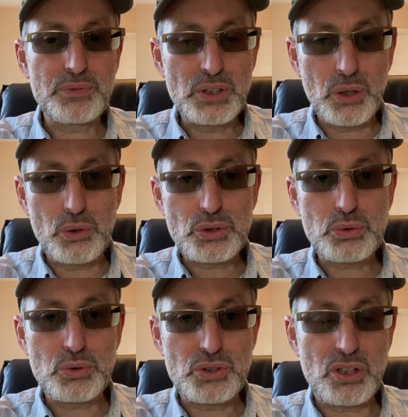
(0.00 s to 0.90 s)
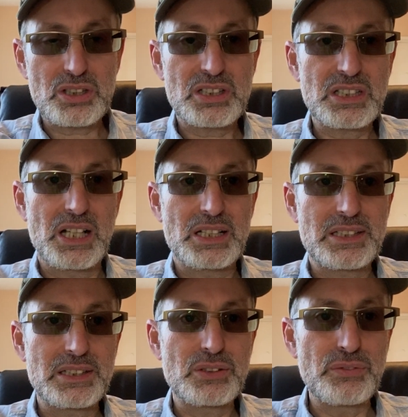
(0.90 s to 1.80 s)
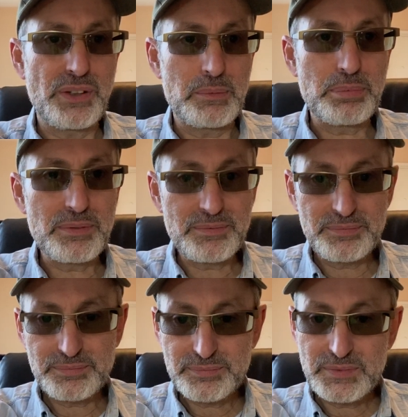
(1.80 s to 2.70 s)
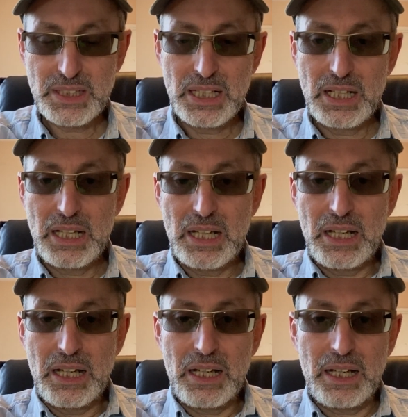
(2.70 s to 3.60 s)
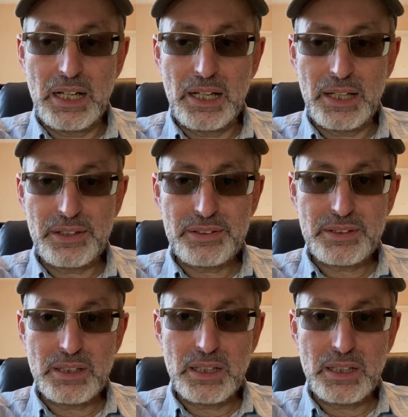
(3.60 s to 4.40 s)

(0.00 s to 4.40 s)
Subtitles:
those who just started to vape. And